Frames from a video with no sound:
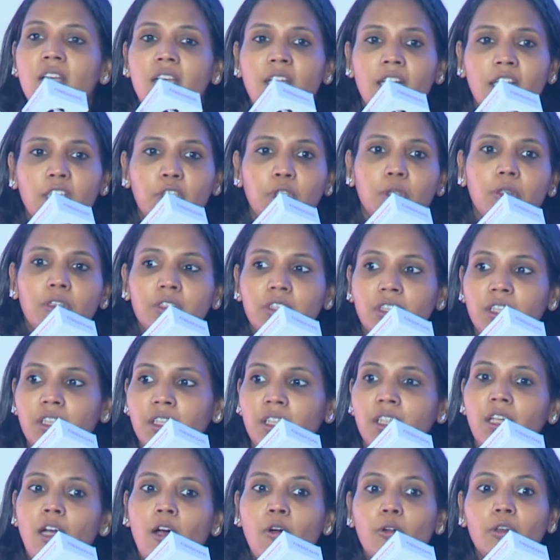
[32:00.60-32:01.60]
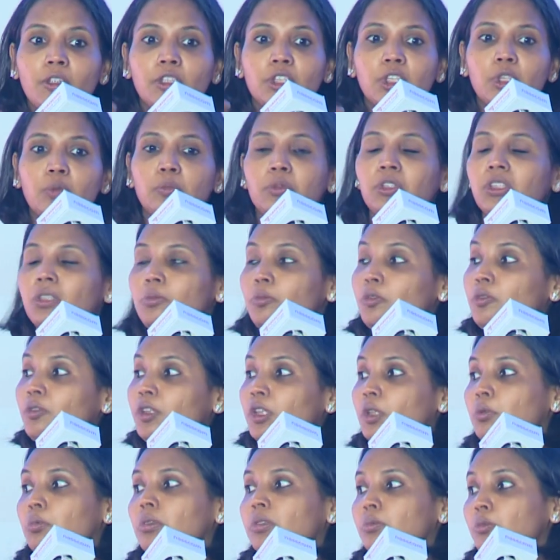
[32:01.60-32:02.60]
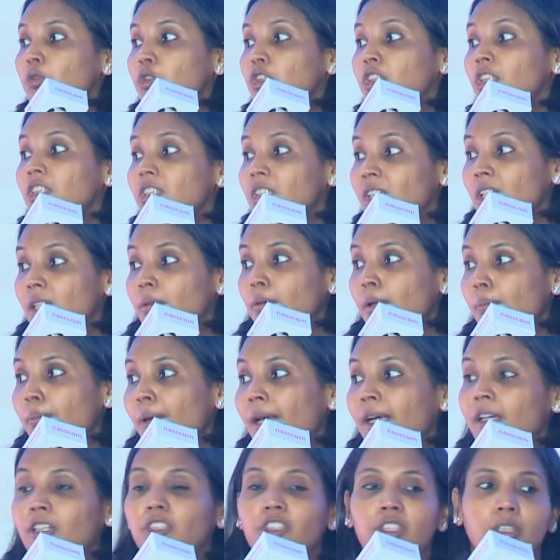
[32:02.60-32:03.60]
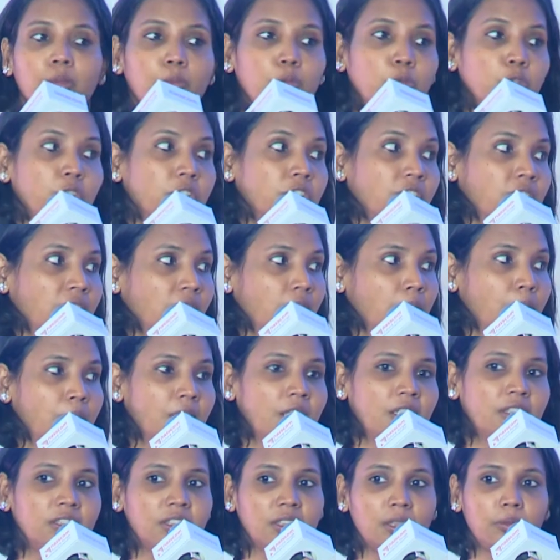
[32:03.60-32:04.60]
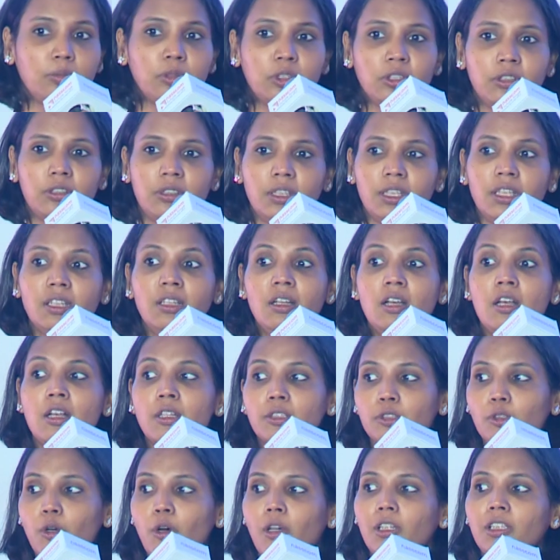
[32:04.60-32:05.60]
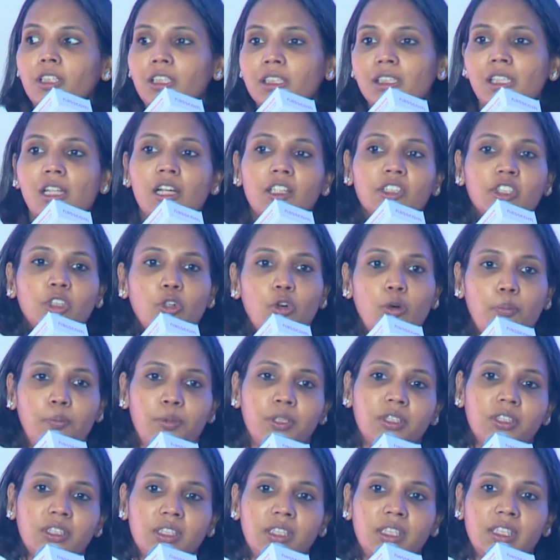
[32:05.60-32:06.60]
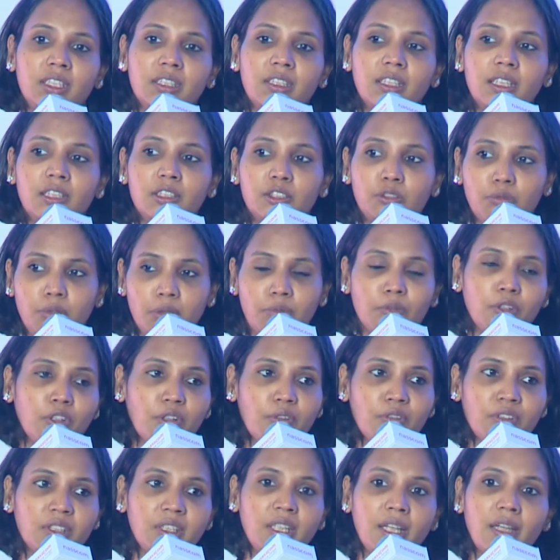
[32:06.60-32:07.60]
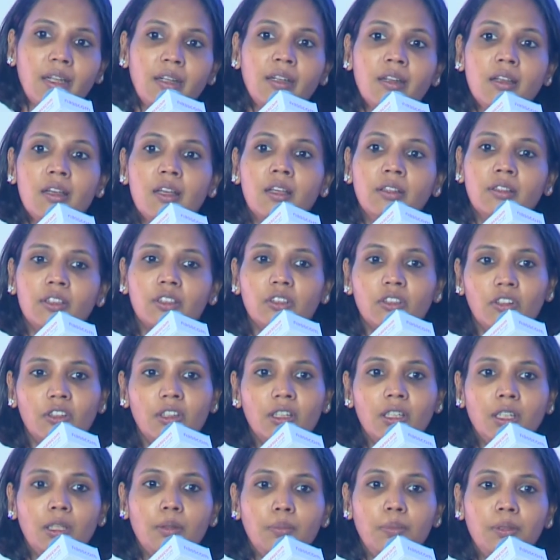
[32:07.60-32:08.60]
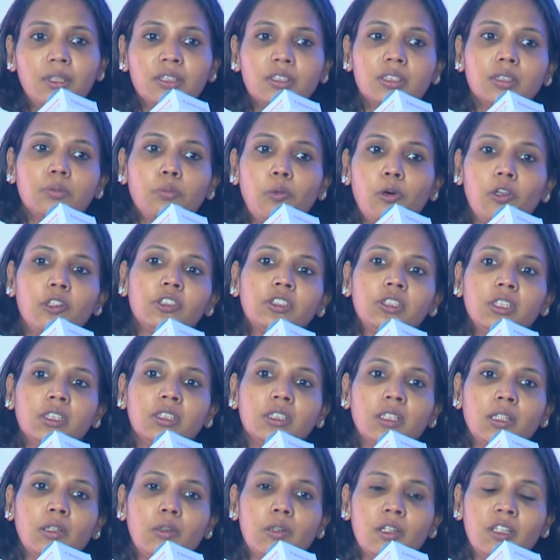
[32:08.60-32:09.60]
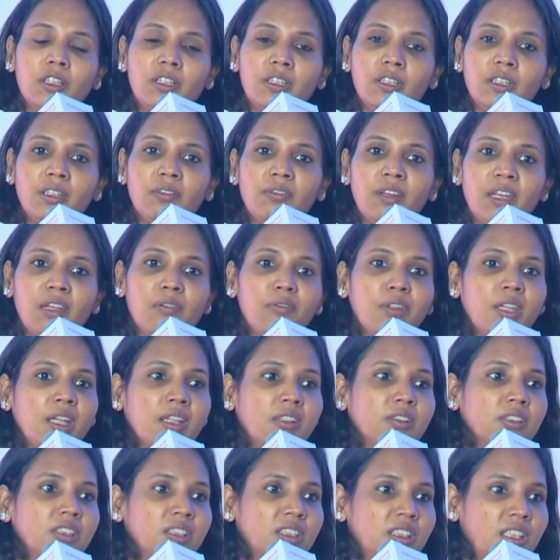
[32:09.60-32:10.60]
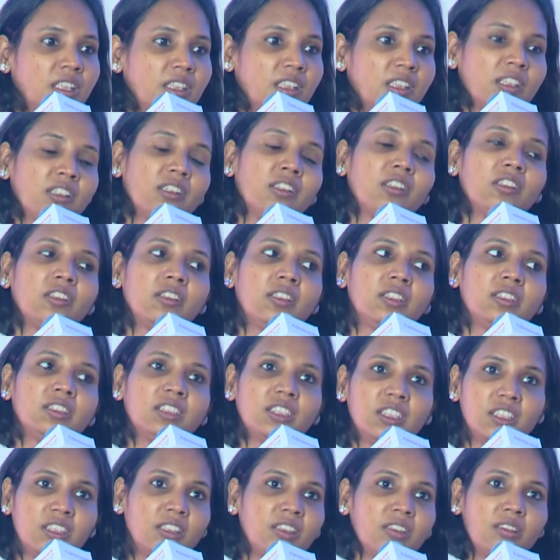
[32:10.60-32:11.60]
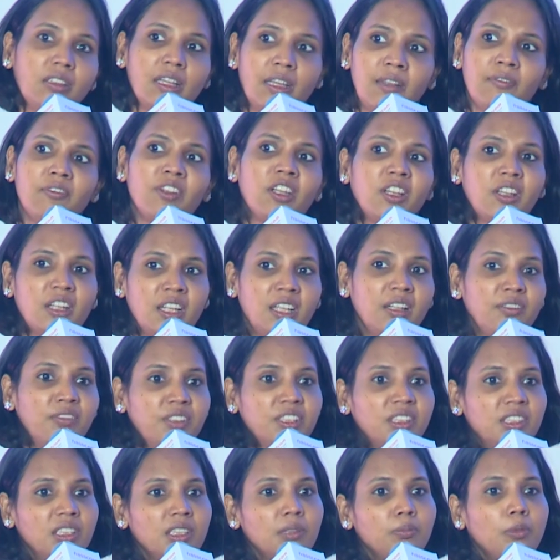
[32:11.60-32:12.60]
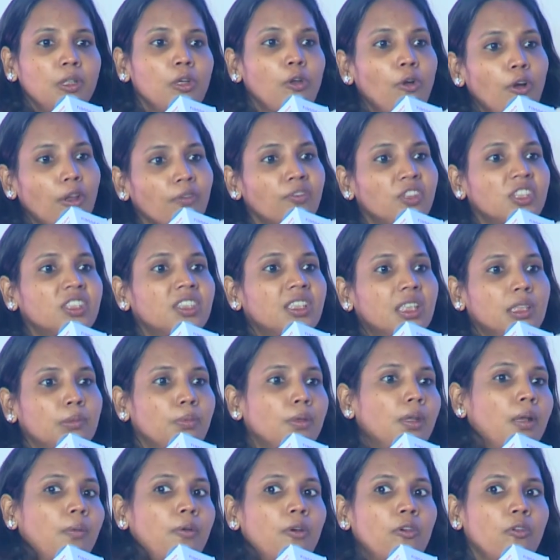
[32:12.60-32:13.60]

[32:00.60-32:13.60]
HUD is thinking how consumers are moving towards more sustainable packaging, more sustainable consumption, right? So all these large corporates need that, so we work with that. The third key piece is policy and regulatory. While we can think here and sit and we are great VCs, but a lot of this has been a